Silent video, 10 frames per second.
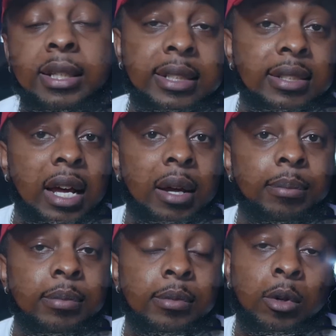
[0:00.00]
this time
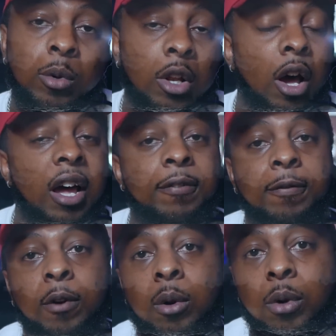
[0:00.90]
we'll all have a
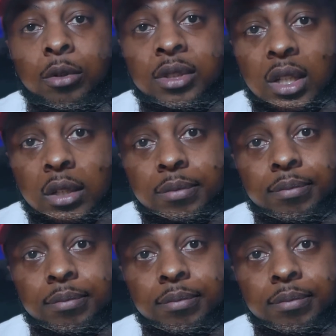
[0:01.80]
front row seat.